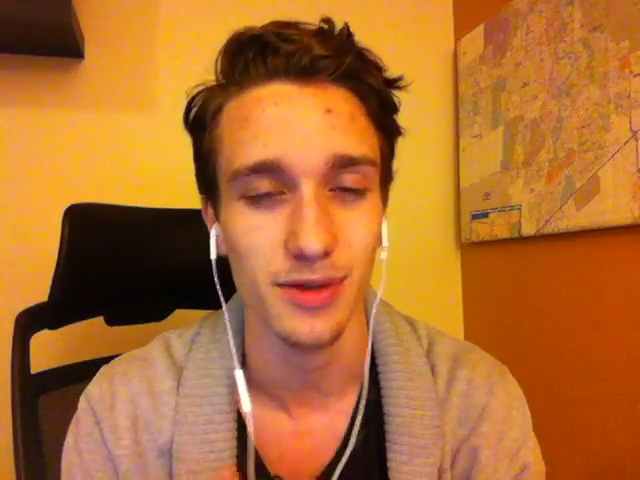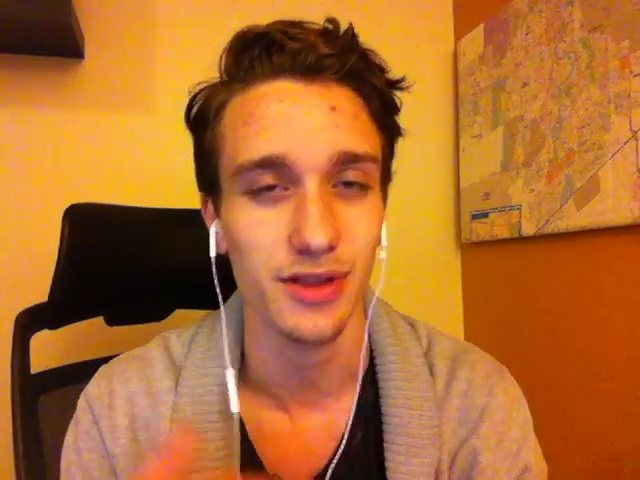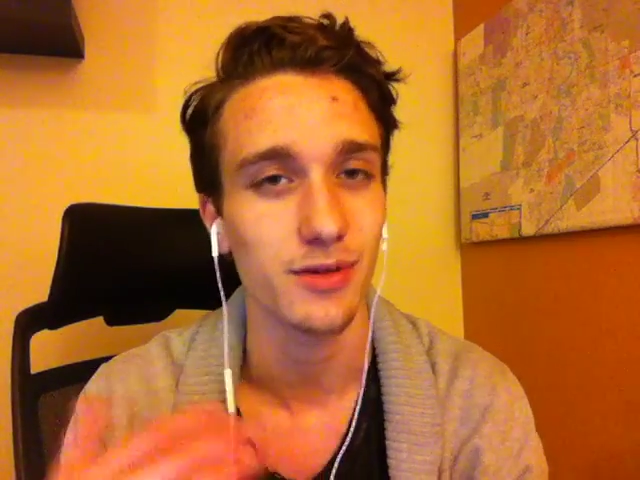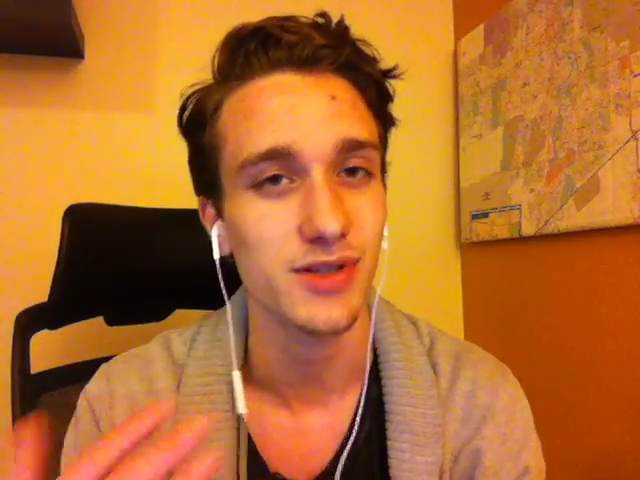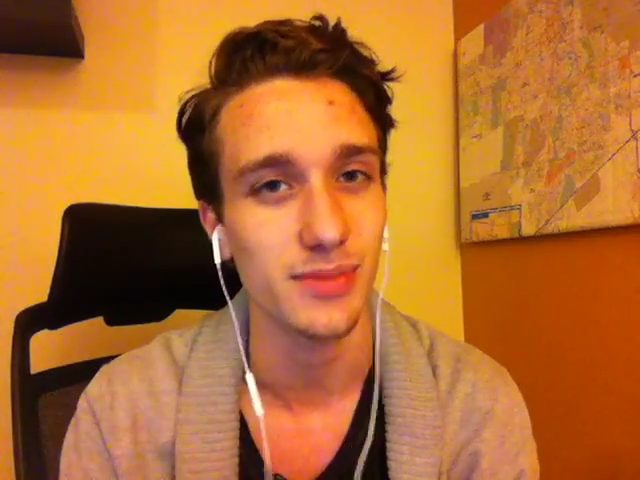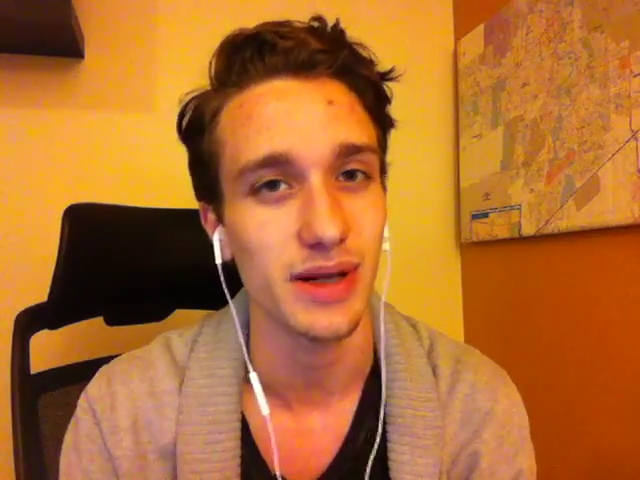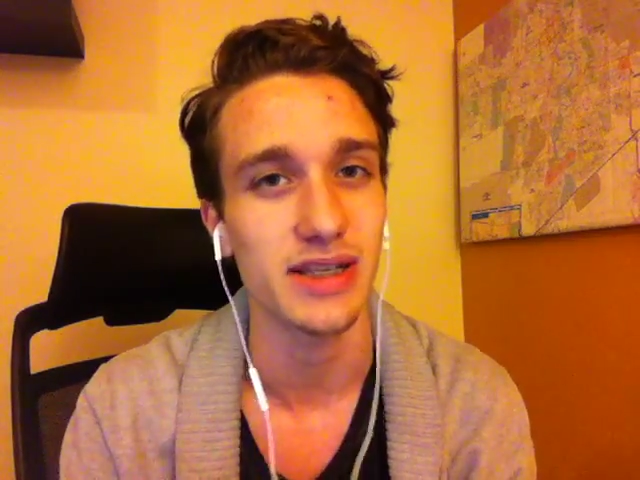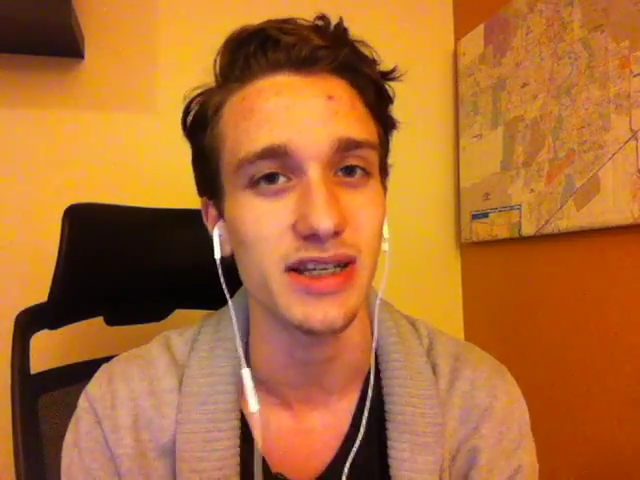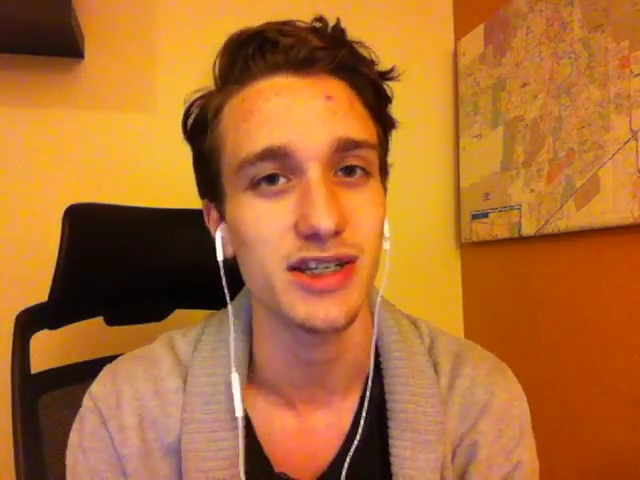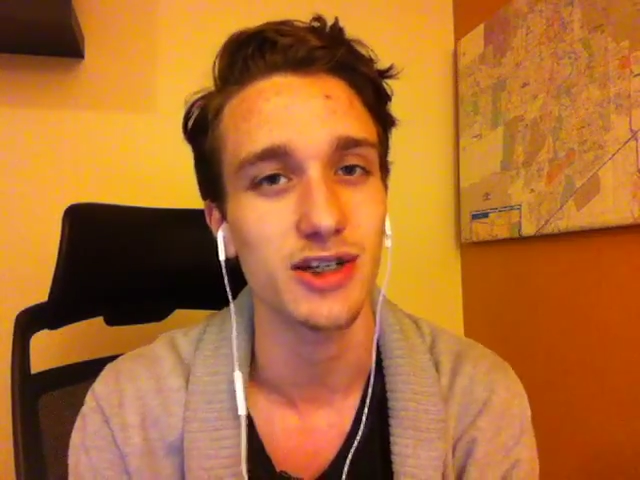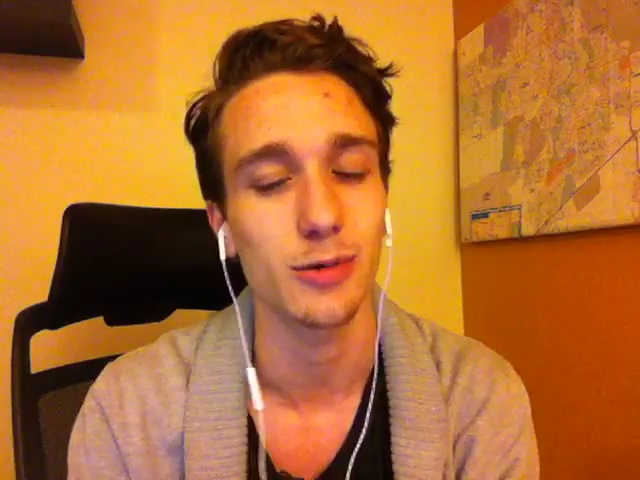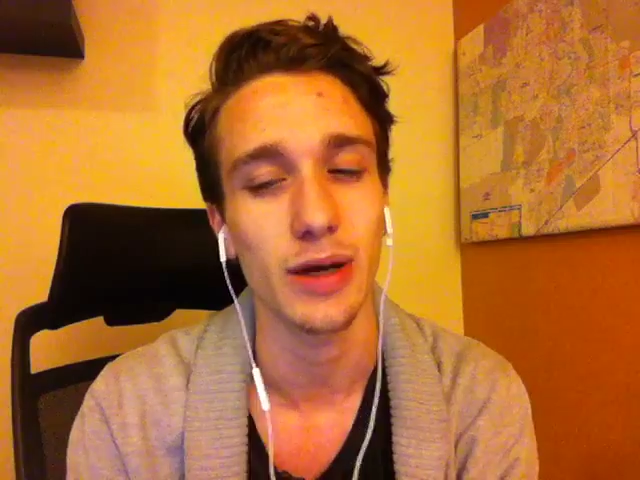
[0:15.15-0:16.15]
I'm going to throw some
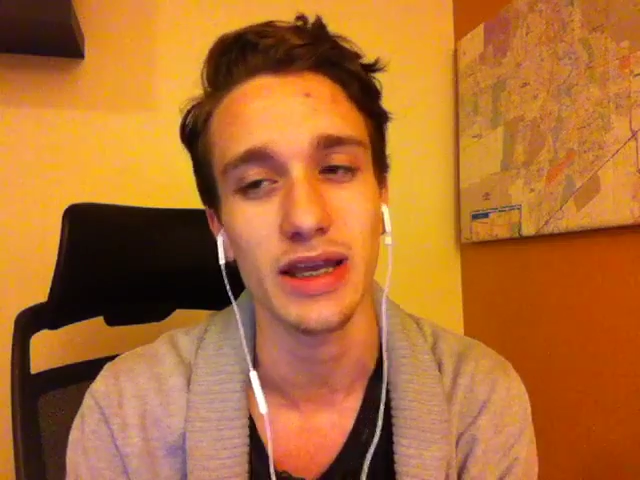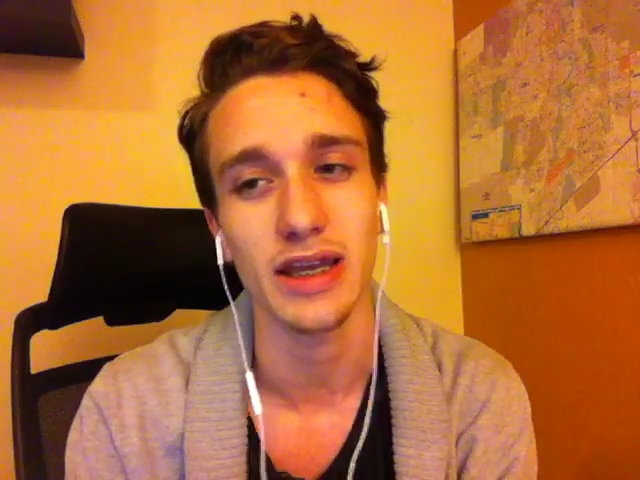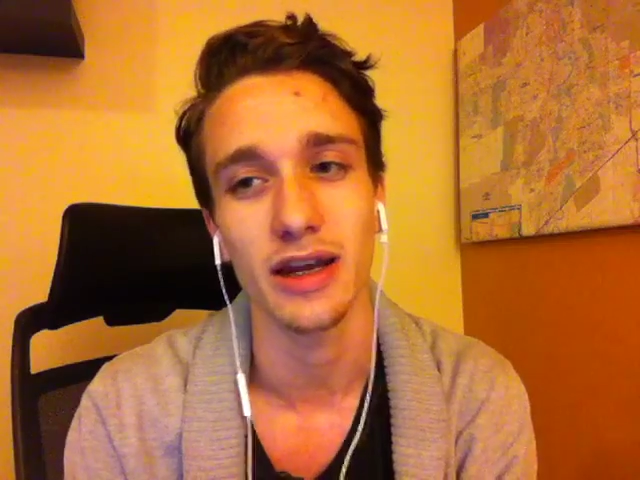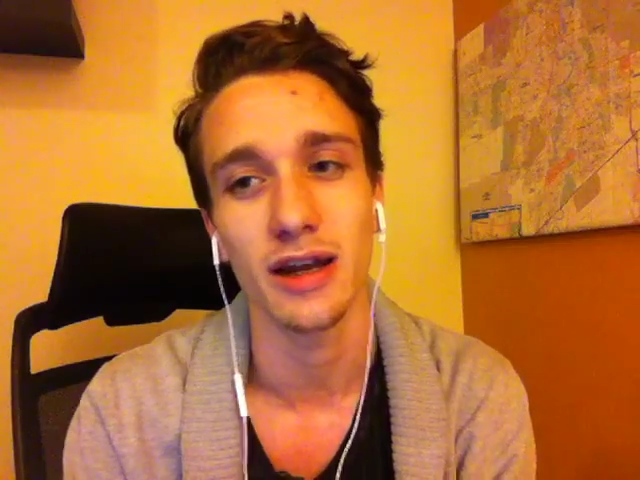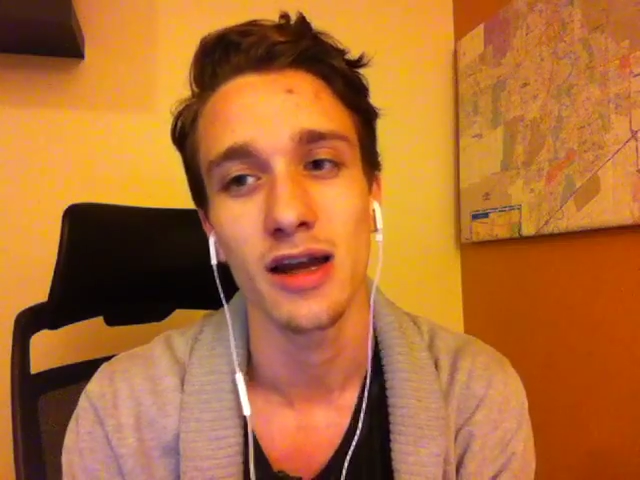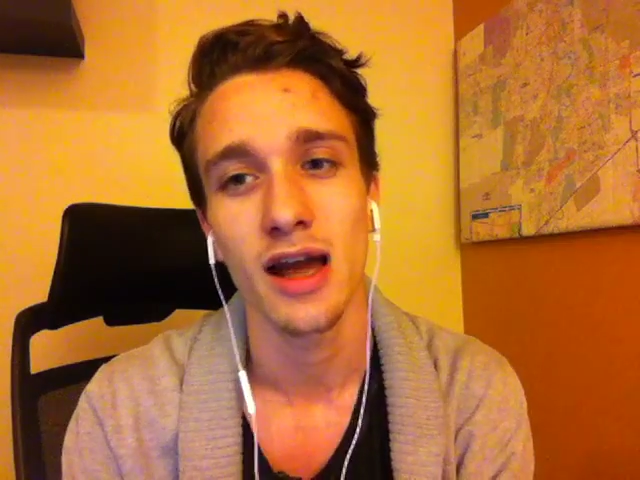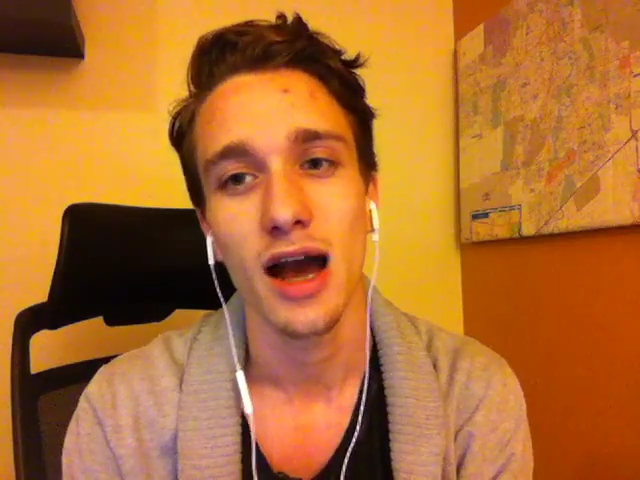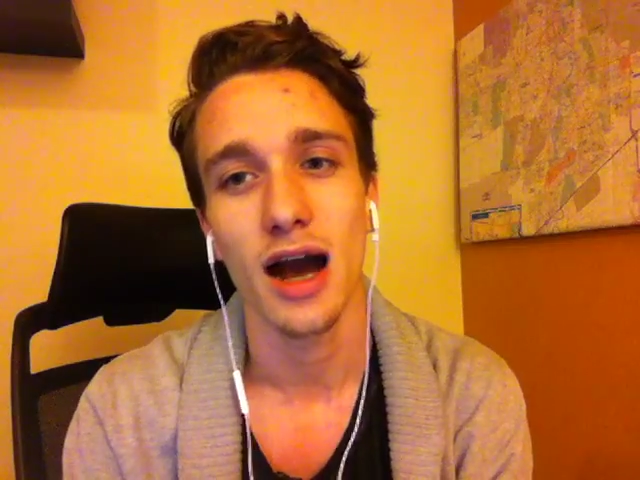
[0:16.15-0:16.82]
ideas your way here.